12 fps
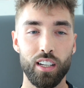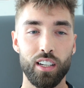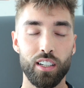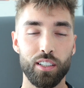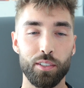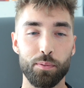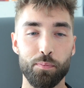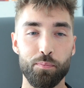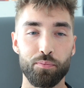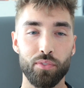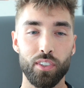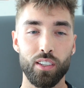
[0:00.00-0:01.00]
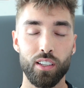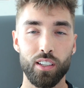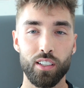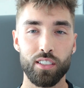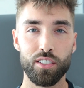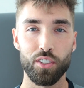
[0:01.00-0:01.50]
Um,
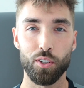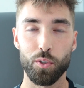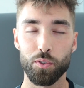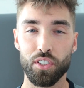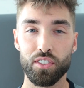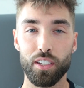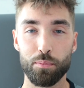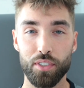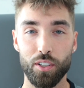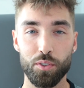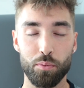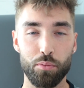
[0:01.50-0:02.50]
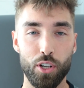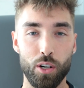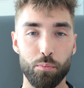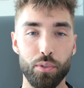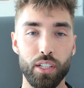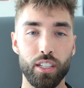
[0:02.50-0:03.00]
so the stem cells with
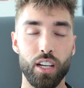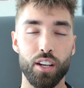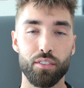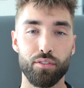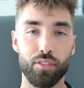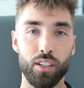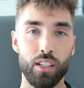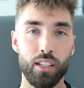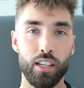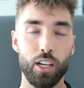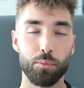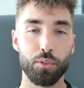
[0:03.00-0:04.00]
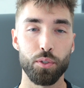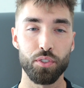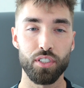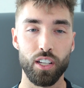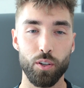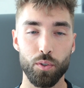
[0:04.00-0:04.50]
PRP kind of help
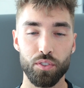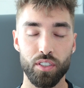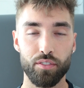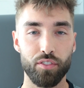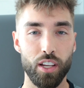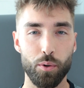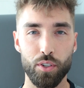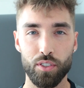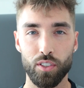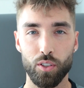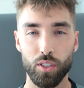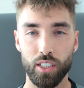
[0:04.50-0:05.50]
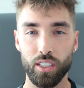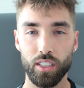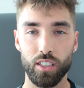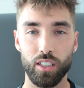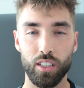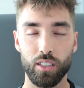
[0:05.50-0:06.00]
those cells if they were slowly
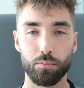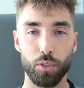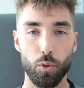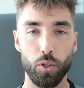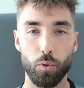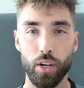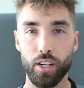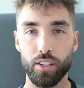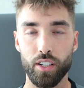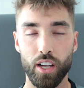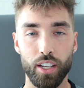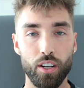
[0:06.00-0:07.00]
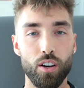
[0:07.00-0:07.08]
um, going away or dying